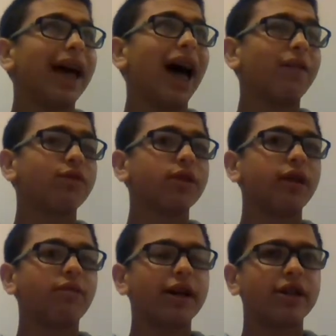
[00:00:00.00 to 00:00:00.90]
After
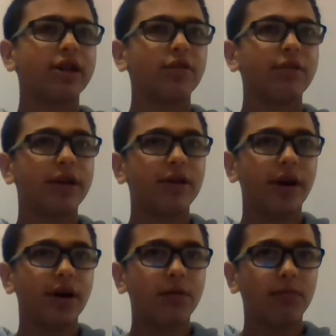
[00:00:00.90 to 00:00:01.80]
they rescued their
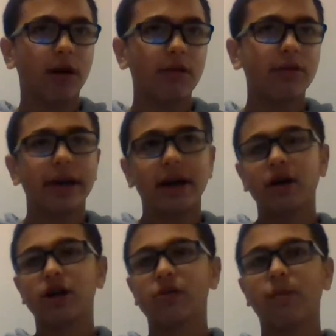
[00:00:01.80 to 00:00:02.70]
younger brother, they
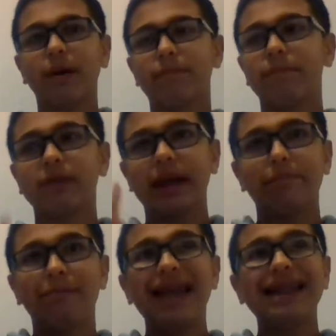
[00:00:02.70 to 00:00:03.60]
could have just went
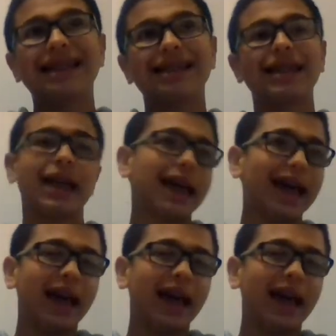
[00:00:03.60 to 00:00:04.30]
said peace